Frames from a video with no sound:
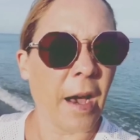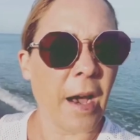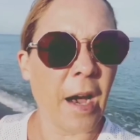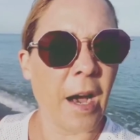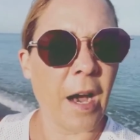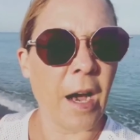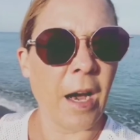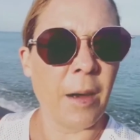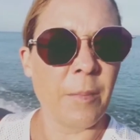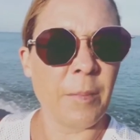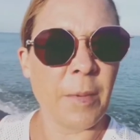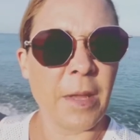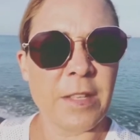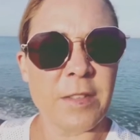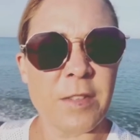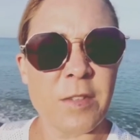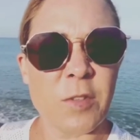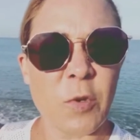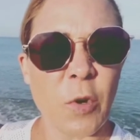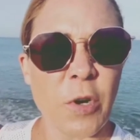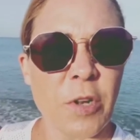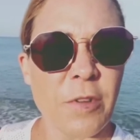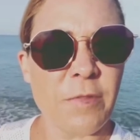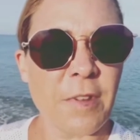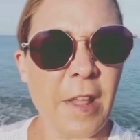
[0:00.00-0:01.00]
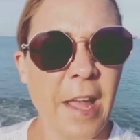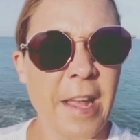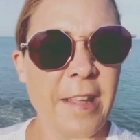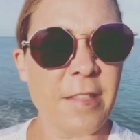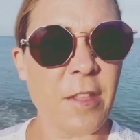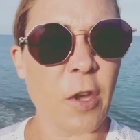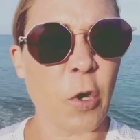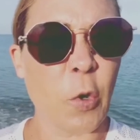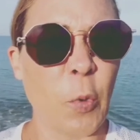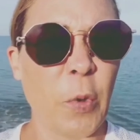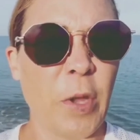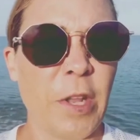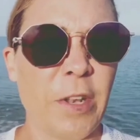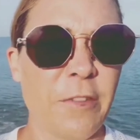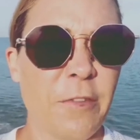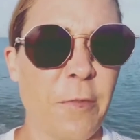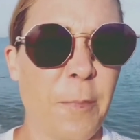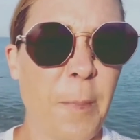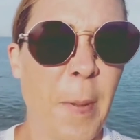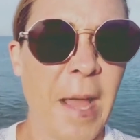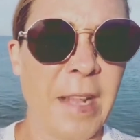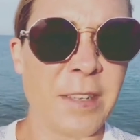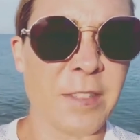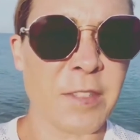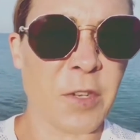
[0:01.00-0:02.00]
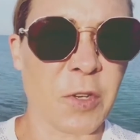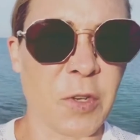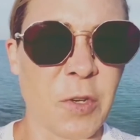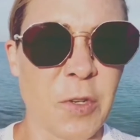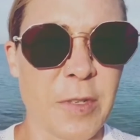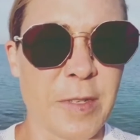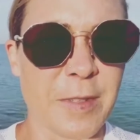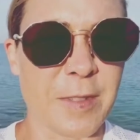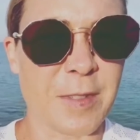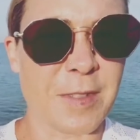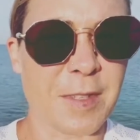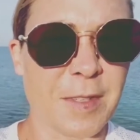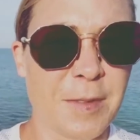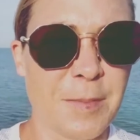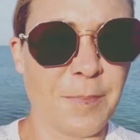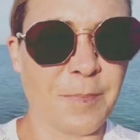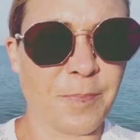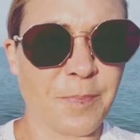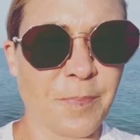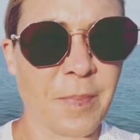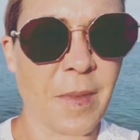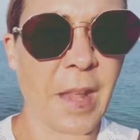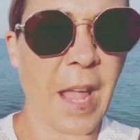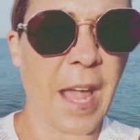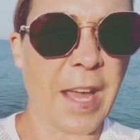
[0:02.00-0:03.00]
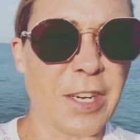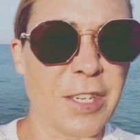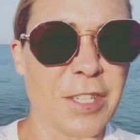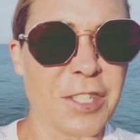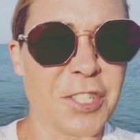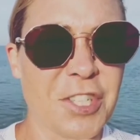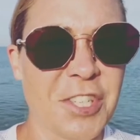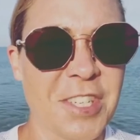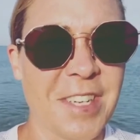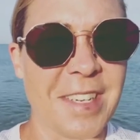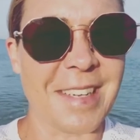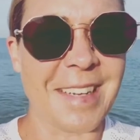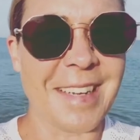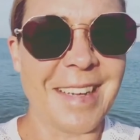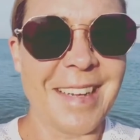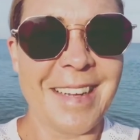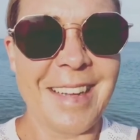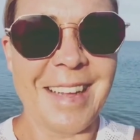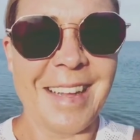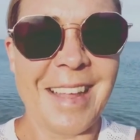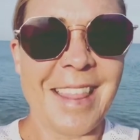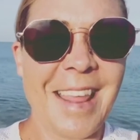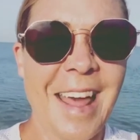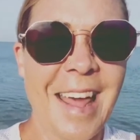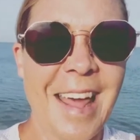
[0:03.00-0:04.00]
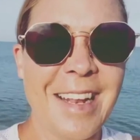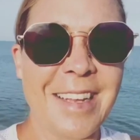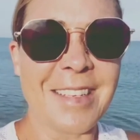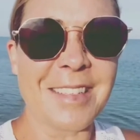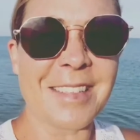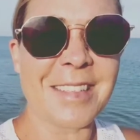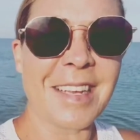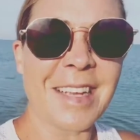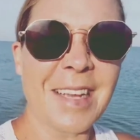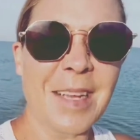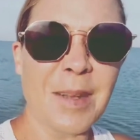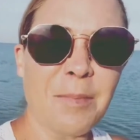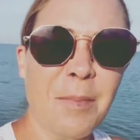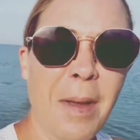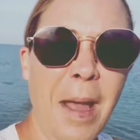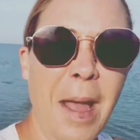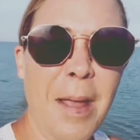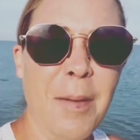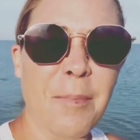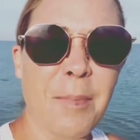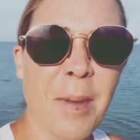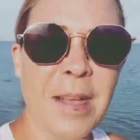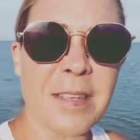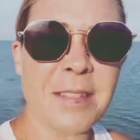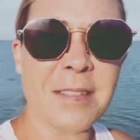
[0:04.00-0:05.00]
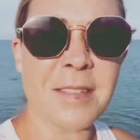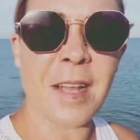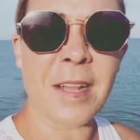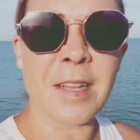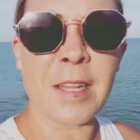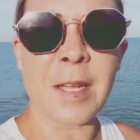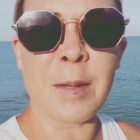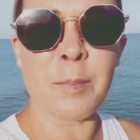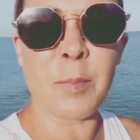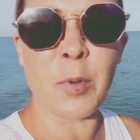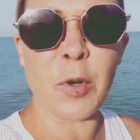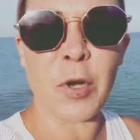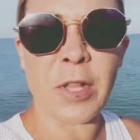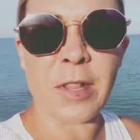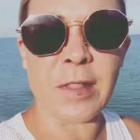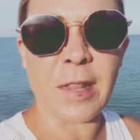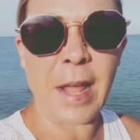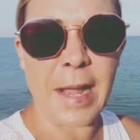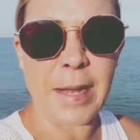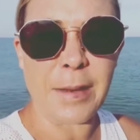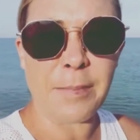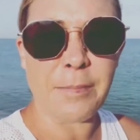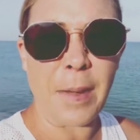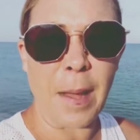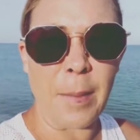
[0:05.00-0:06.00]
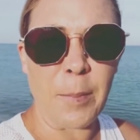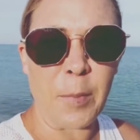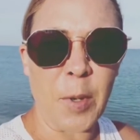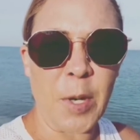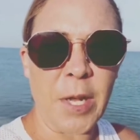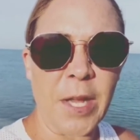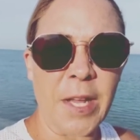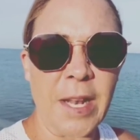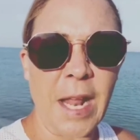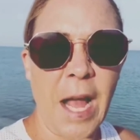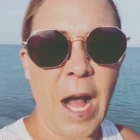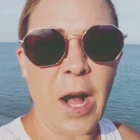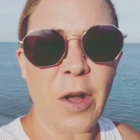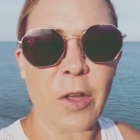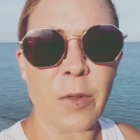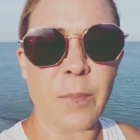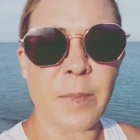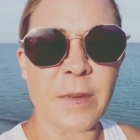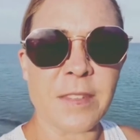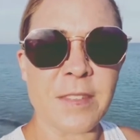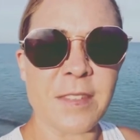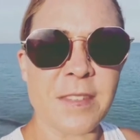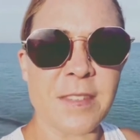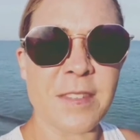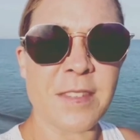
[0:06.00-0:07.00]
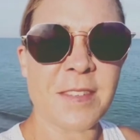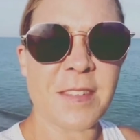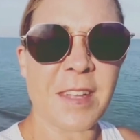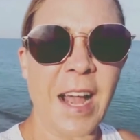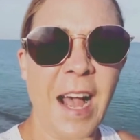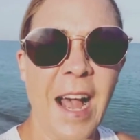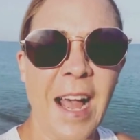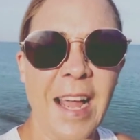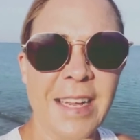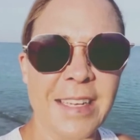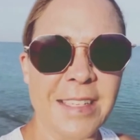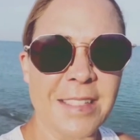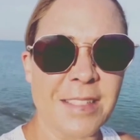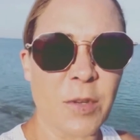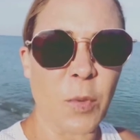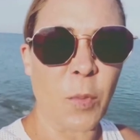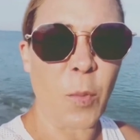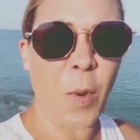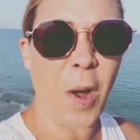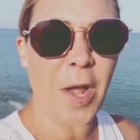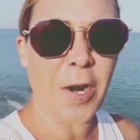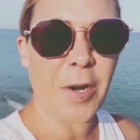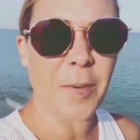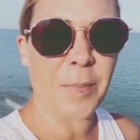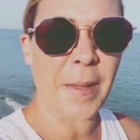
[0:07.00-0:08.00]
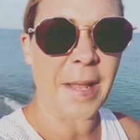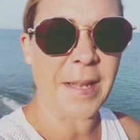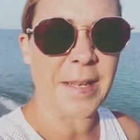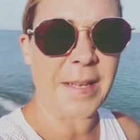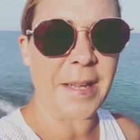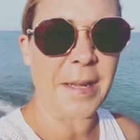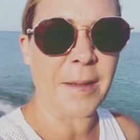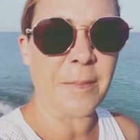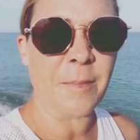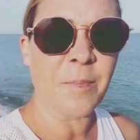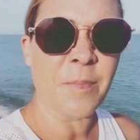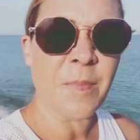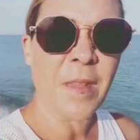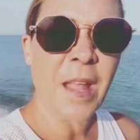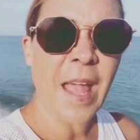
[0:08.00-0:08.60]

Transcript: It's sort of like the Queen of Pentacles energy that is in my best-selling book, Light Memory, an Alchemist's Guide to Waterbending,